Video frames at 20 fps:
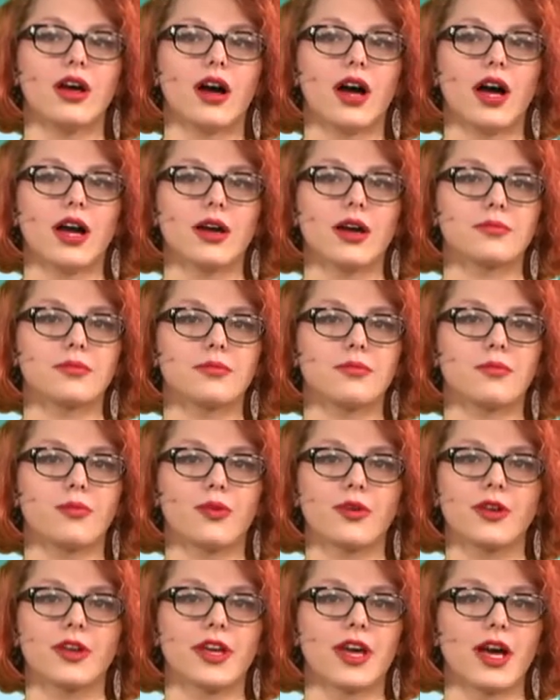I'm
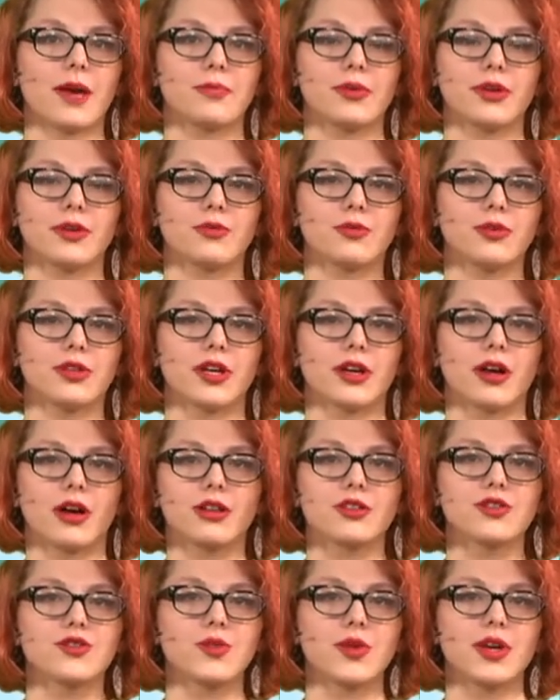pretty happy with the
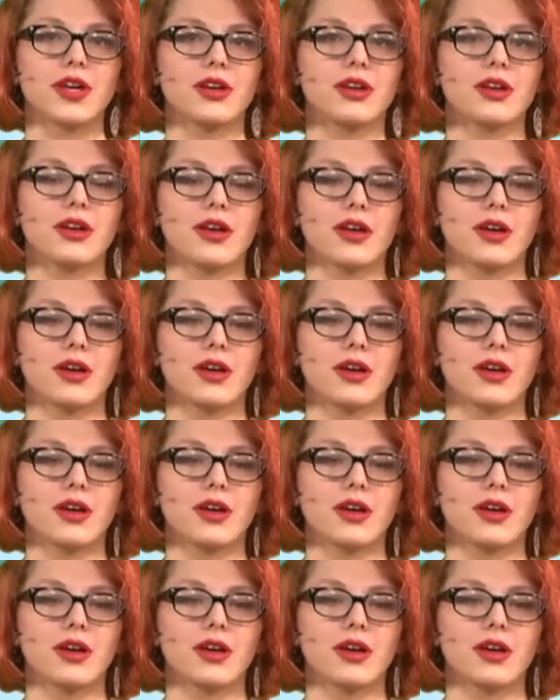country